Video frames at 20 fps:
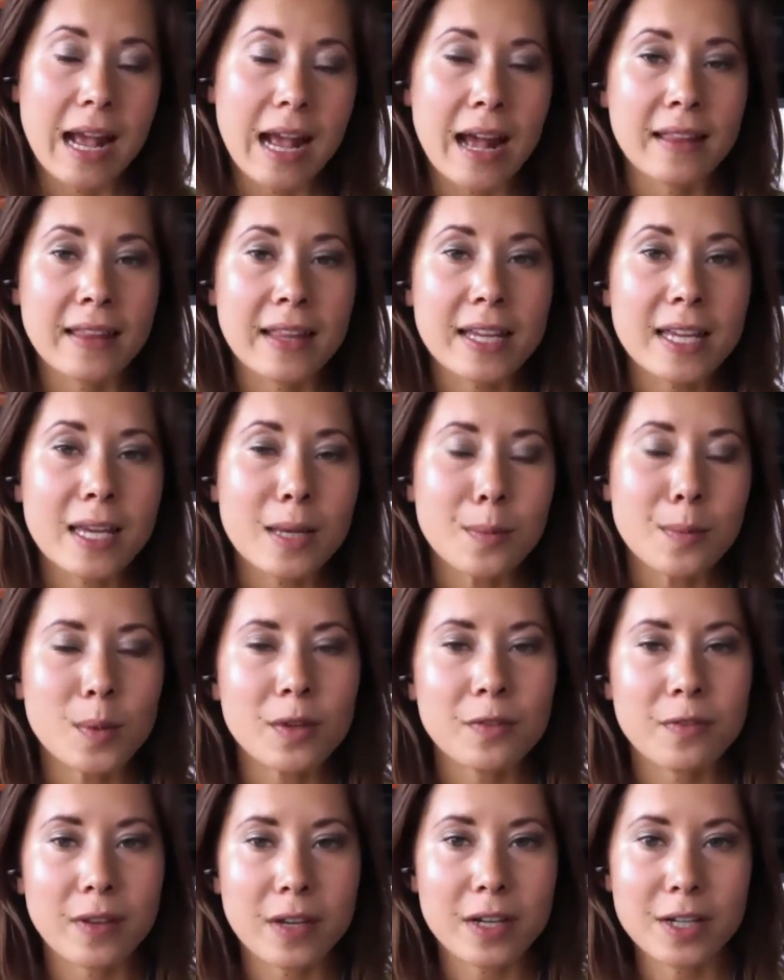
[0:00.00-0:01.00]
And that can be
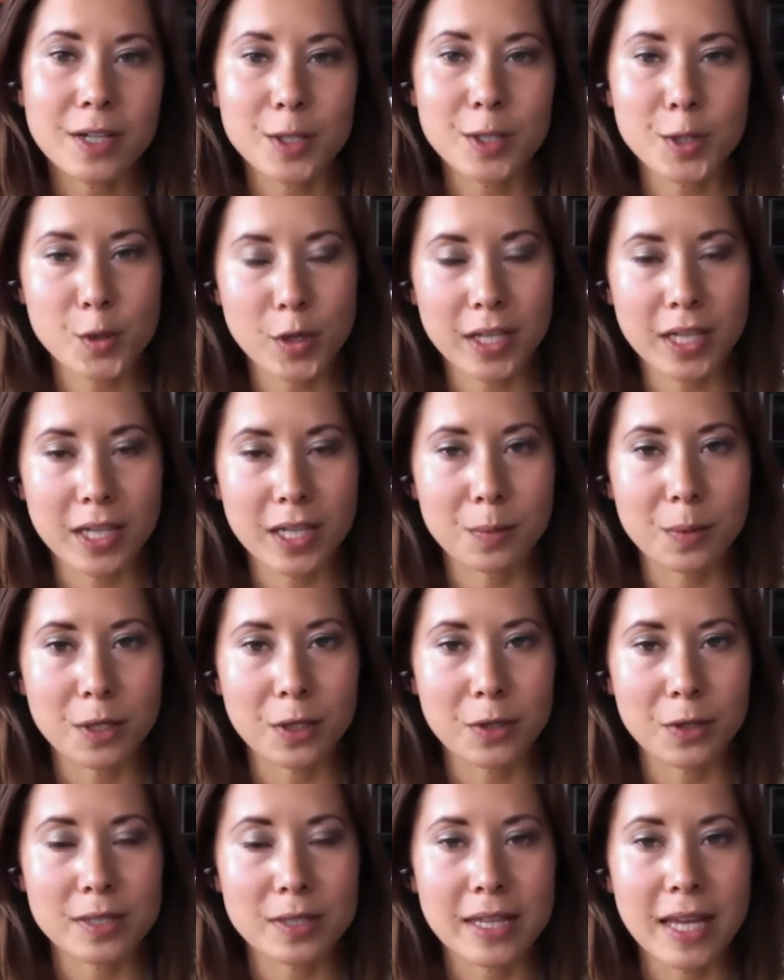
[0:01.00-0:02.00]
very tricky
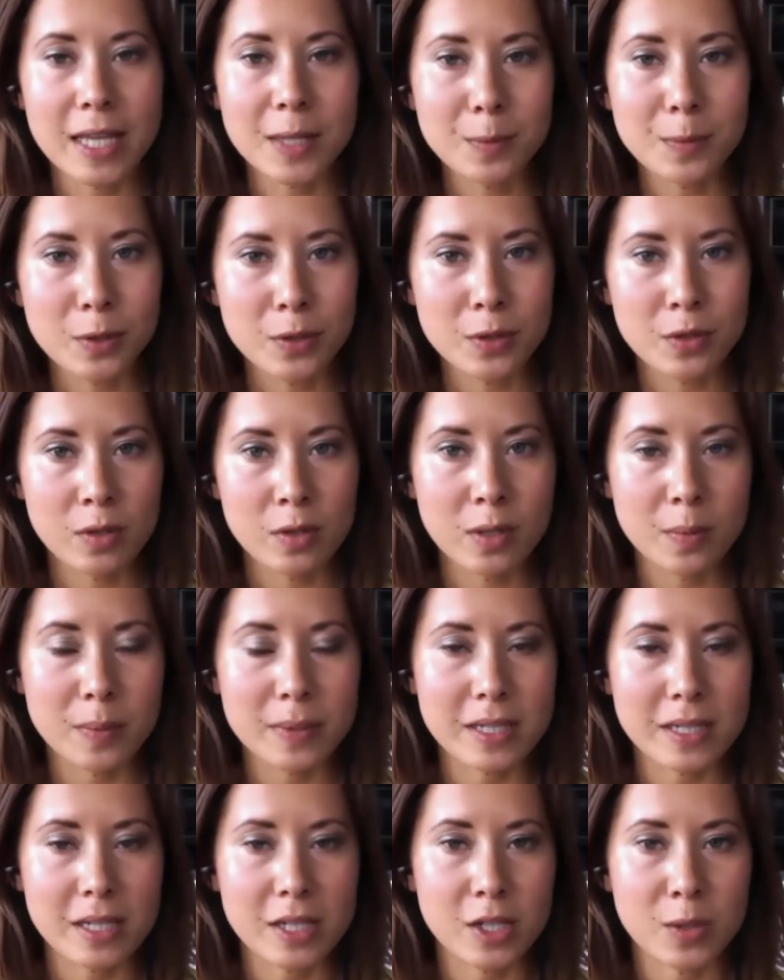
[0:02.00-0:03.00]
because that puts you in a
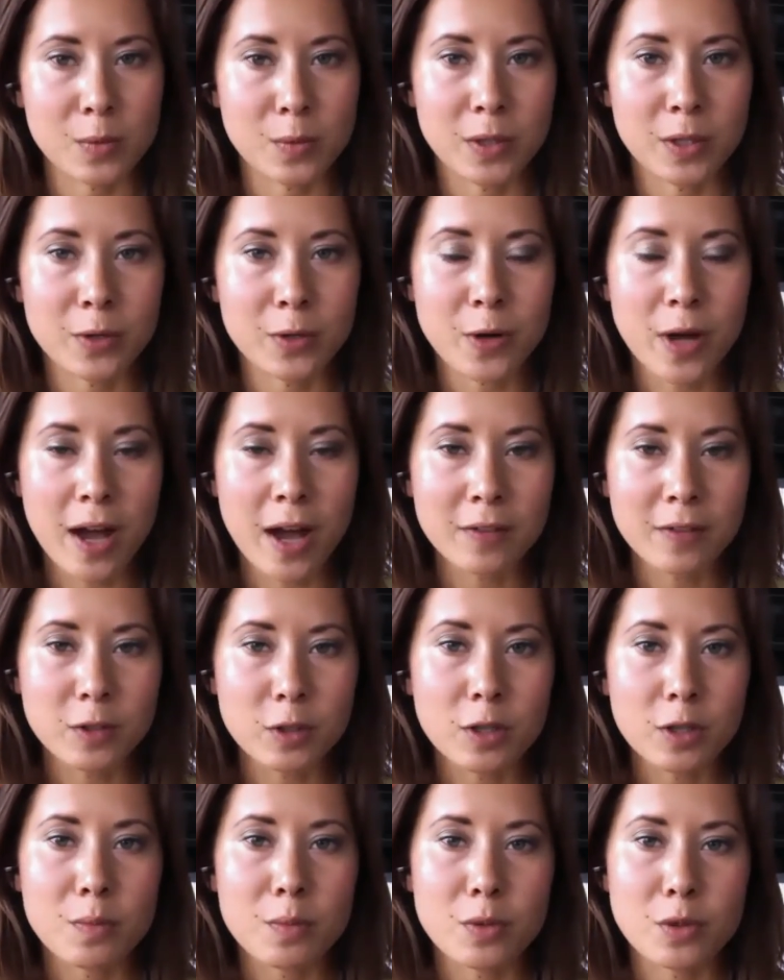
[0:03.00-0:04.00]
position where you have
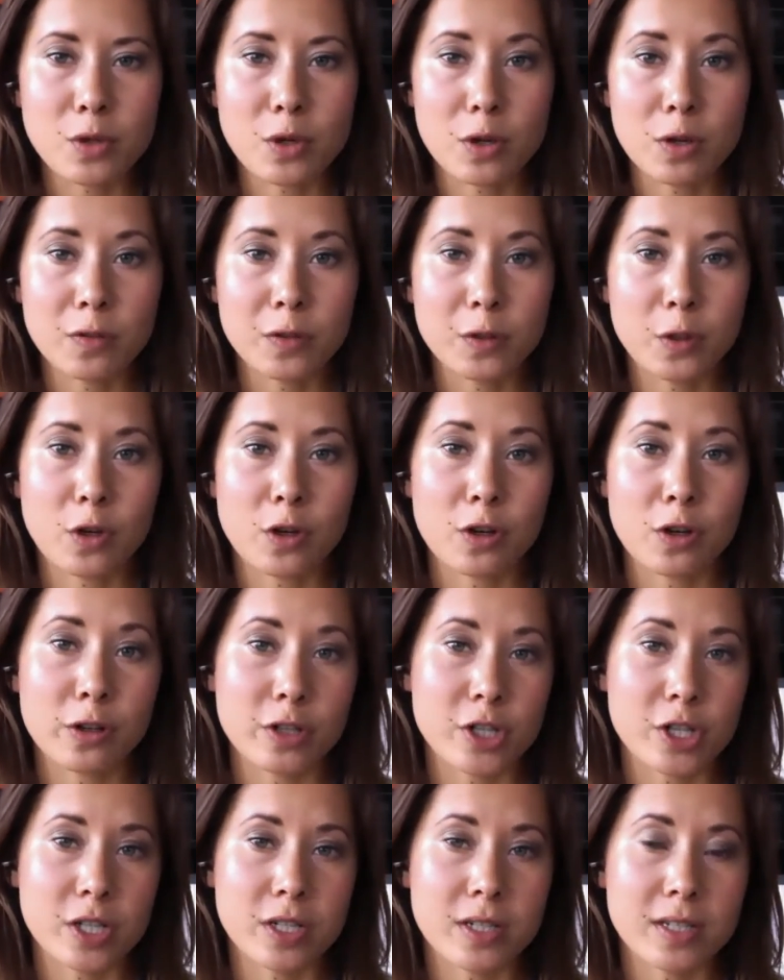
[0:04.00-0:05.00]
to observe your
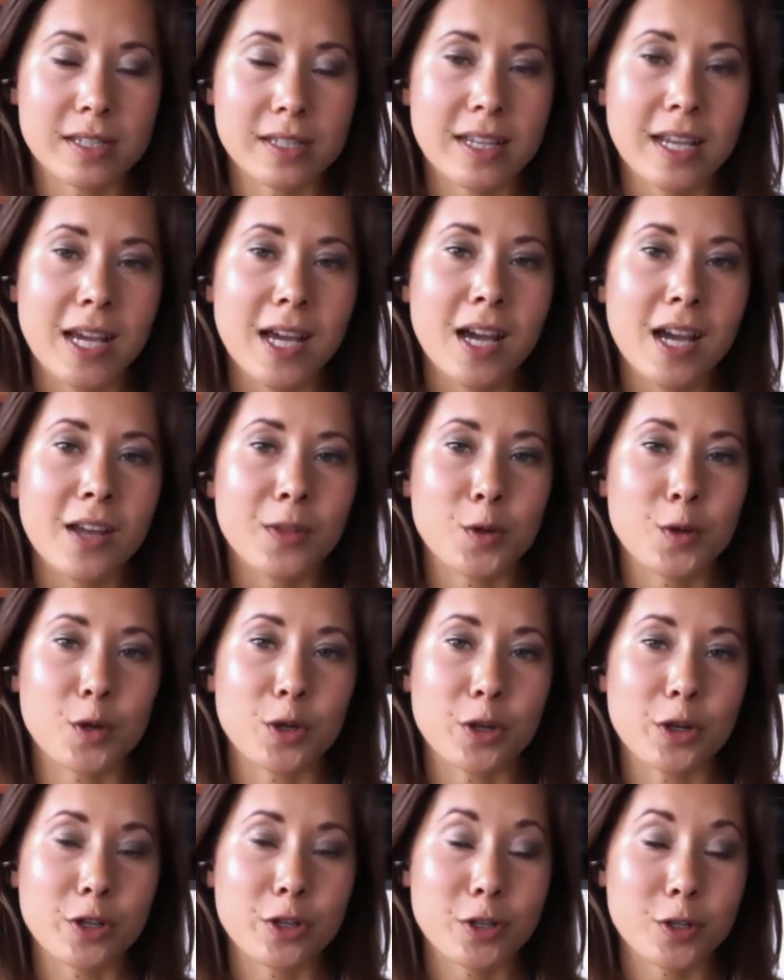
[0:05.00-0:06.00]
urges, the
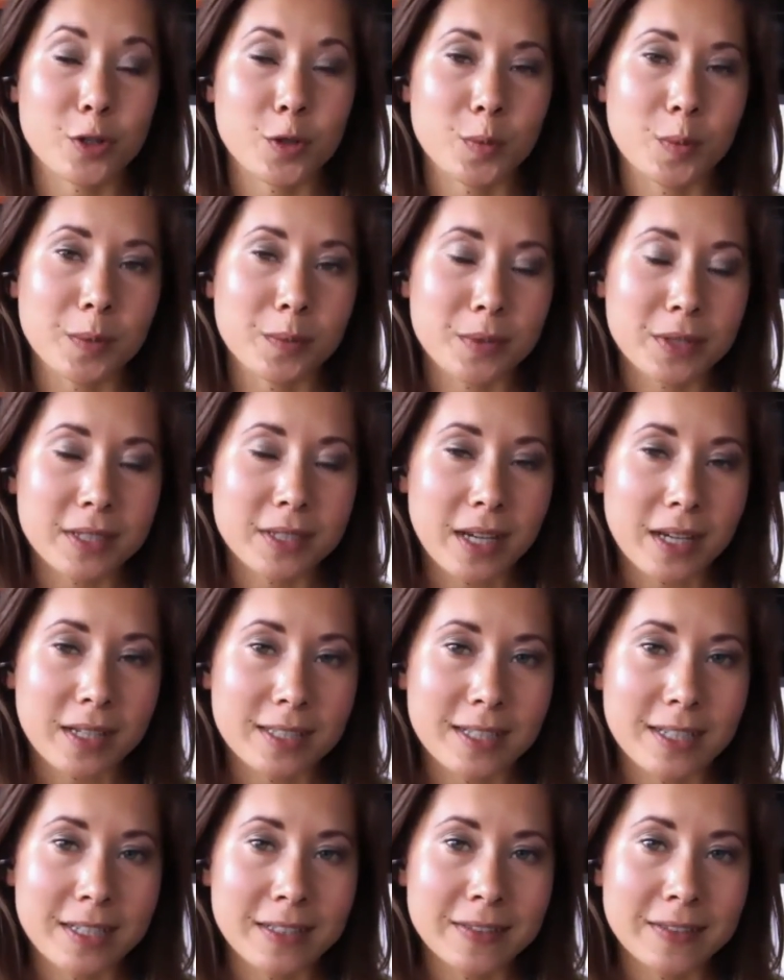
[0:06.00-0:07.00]
urge to be
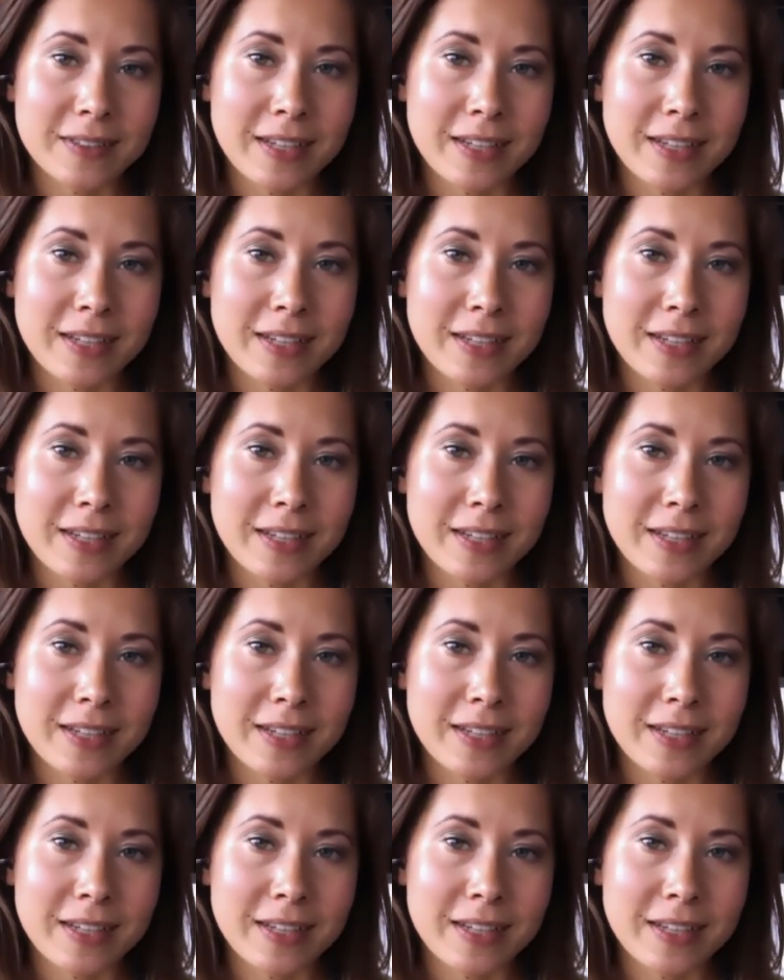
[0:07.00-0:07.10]
productive